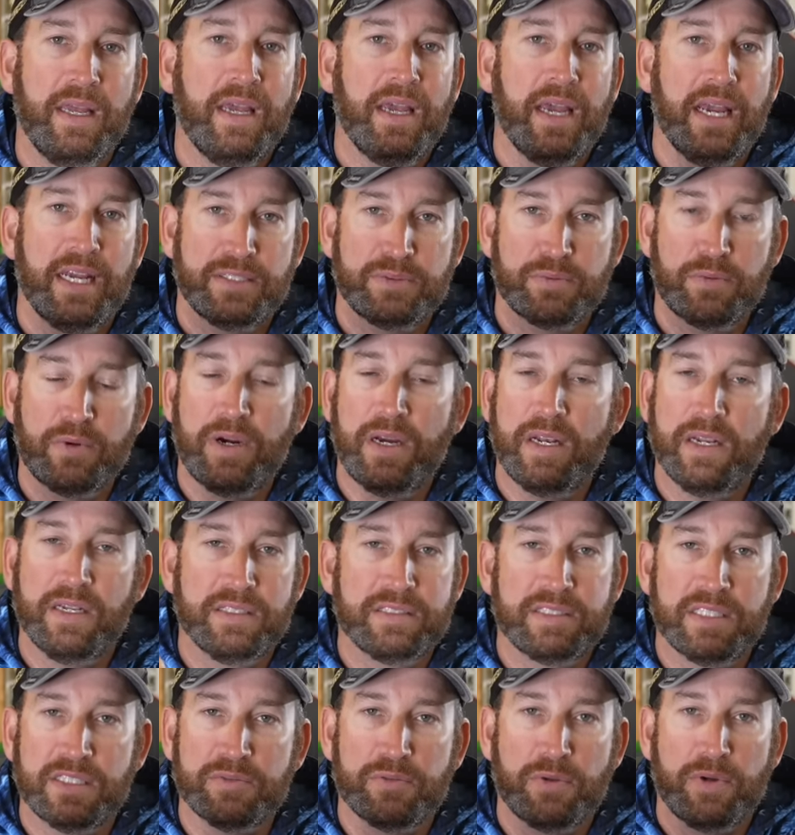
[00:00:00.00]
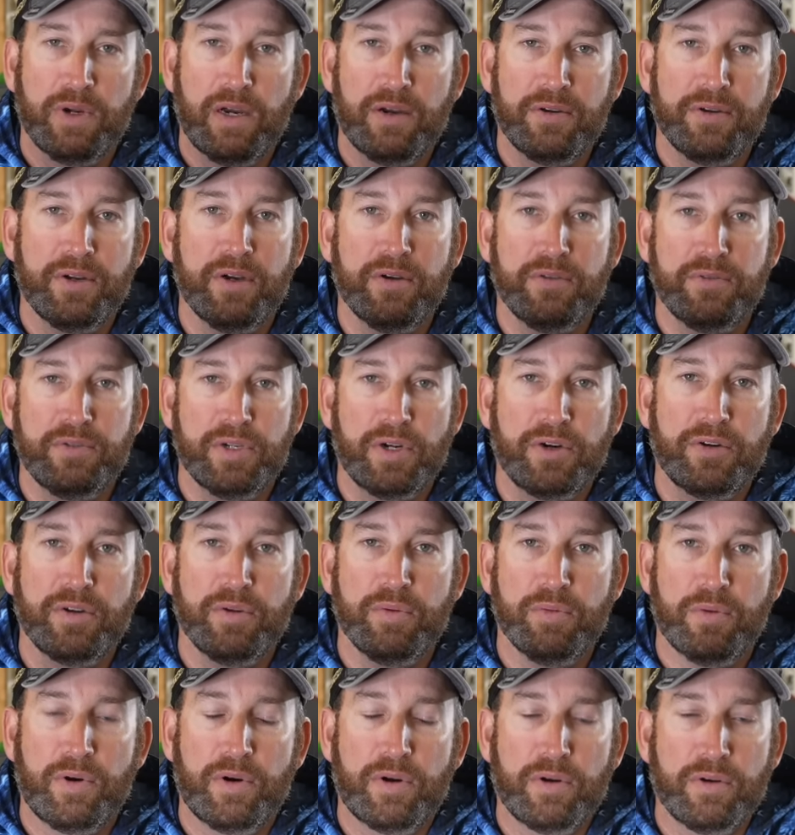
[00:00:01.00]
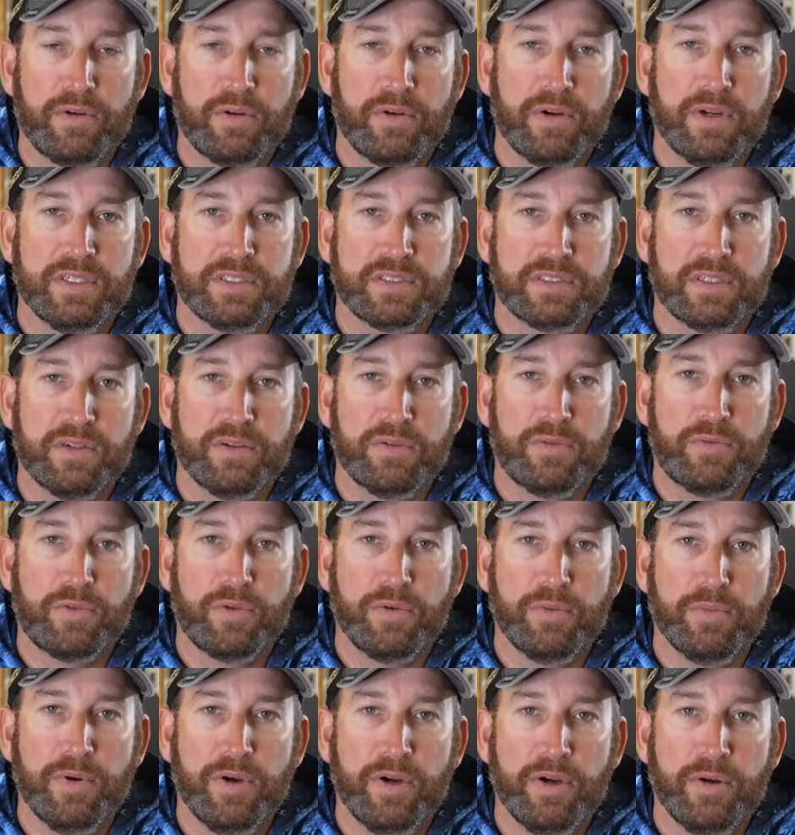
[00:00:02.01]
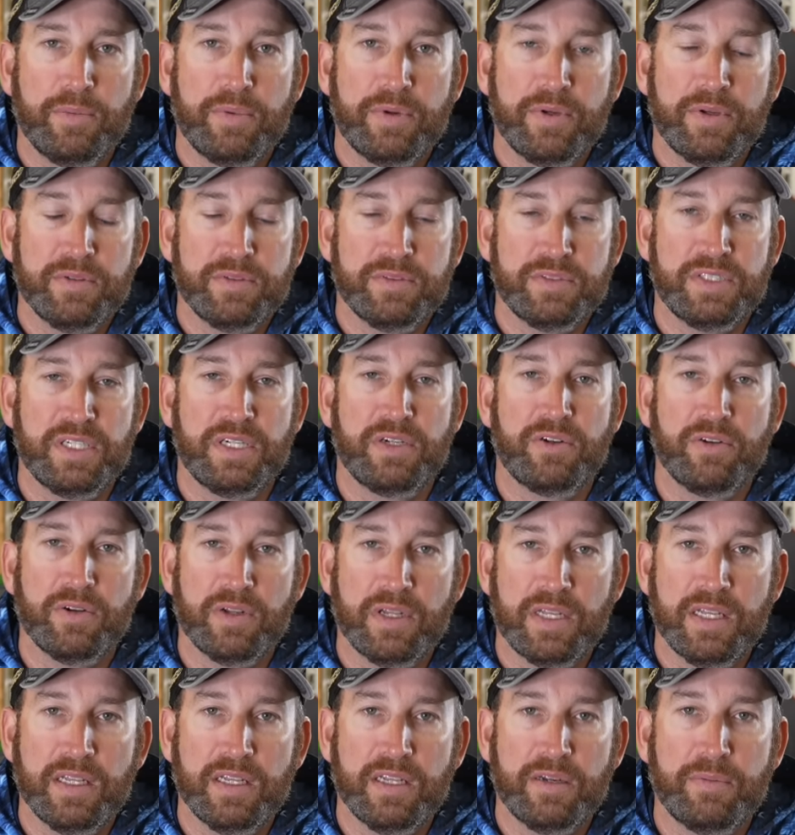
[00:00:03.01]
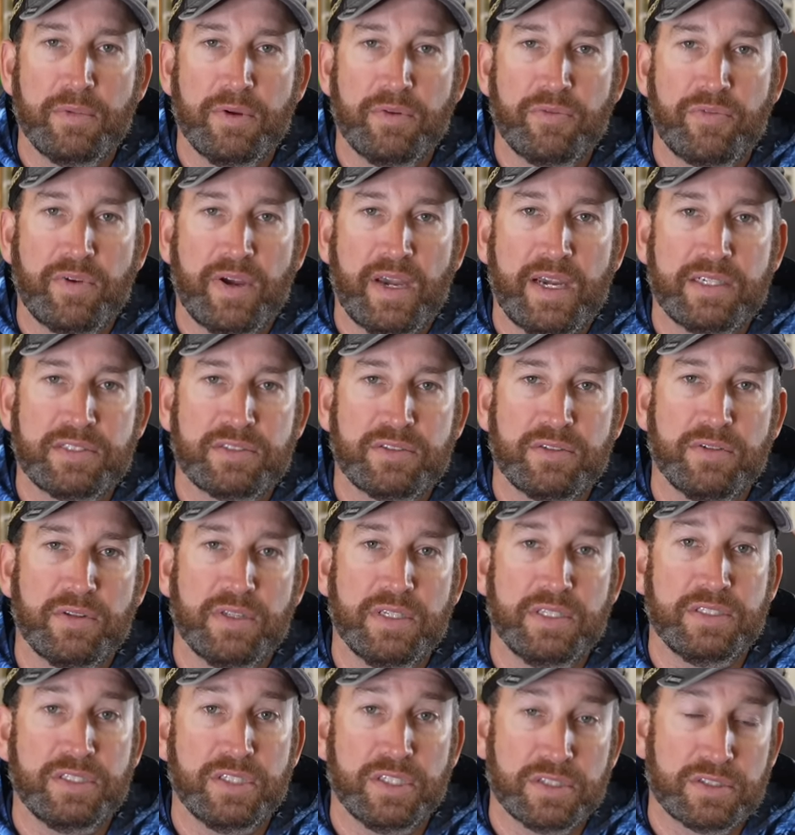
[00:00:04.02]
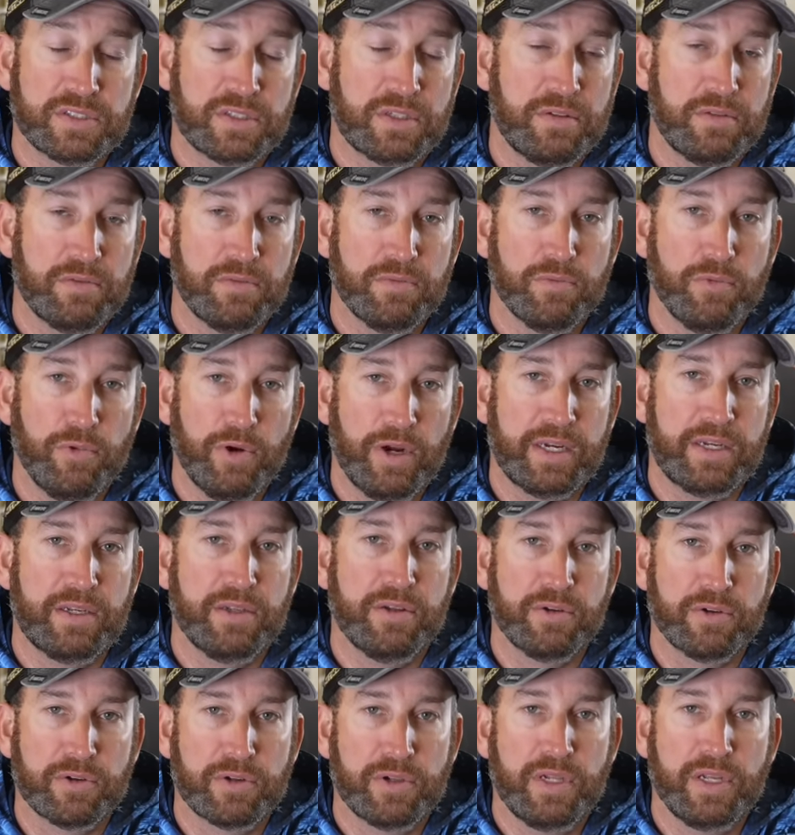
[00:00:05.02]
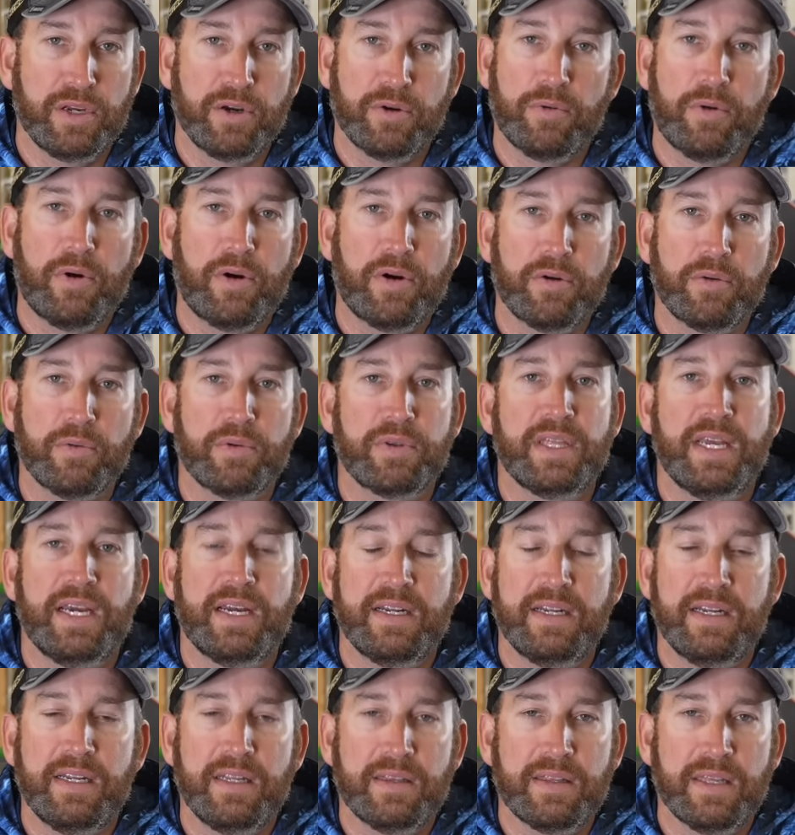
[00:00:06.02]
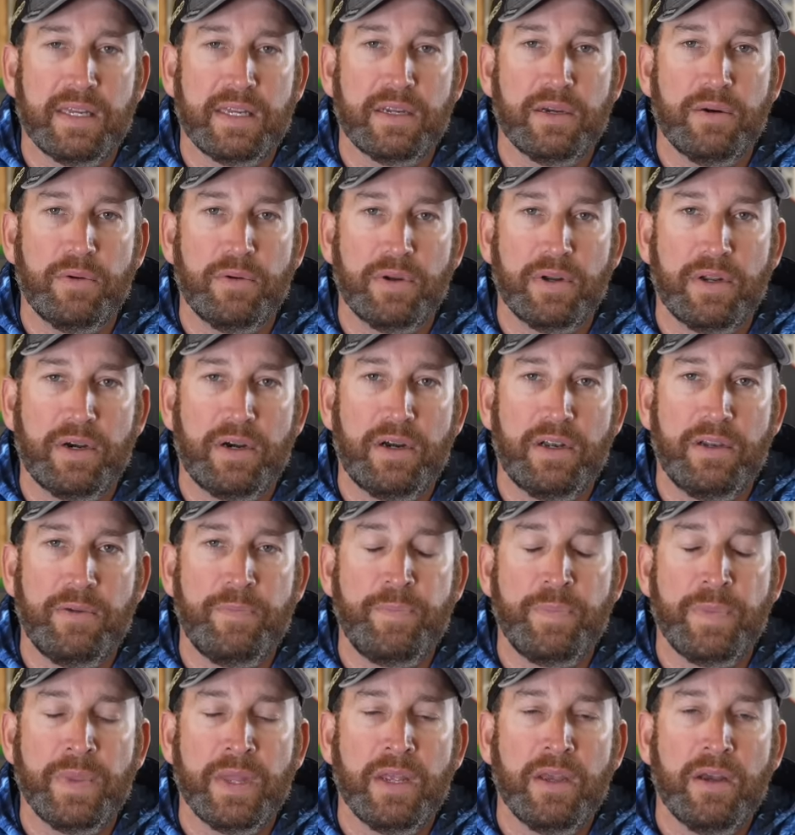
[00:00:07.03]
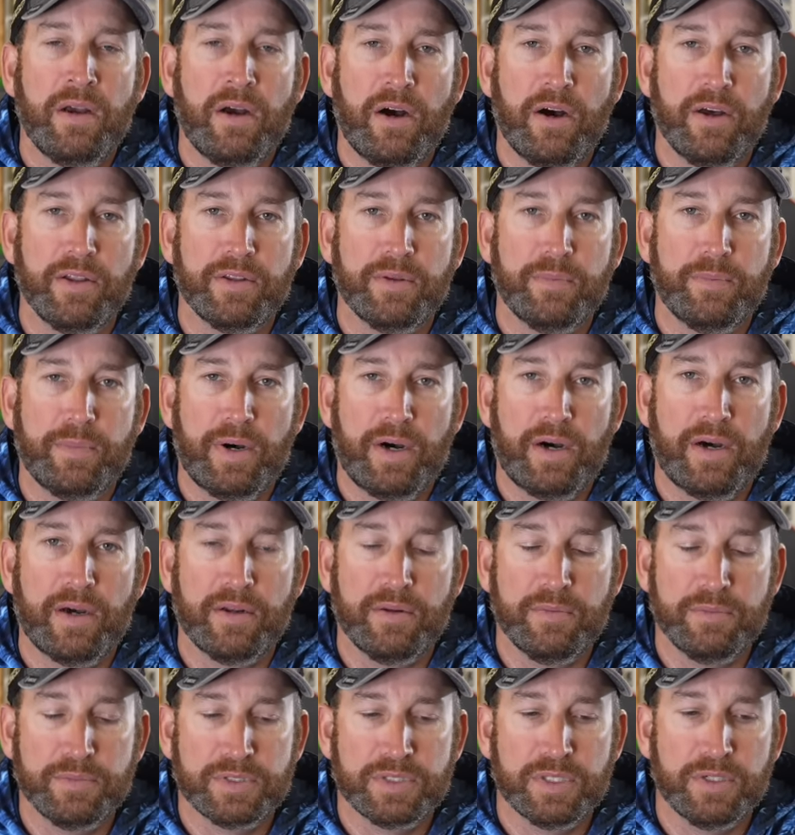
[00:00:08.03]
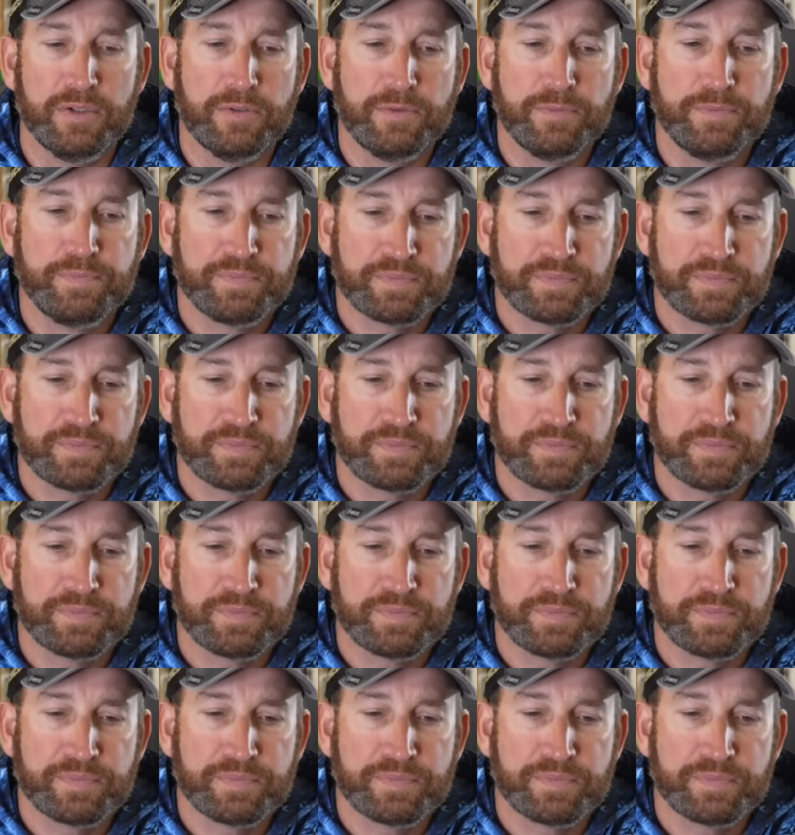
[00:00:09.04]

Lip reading: As well as we all know, dirty water is going to warm up generally a little bit faster than just regular clear water without anything going on the bottom. So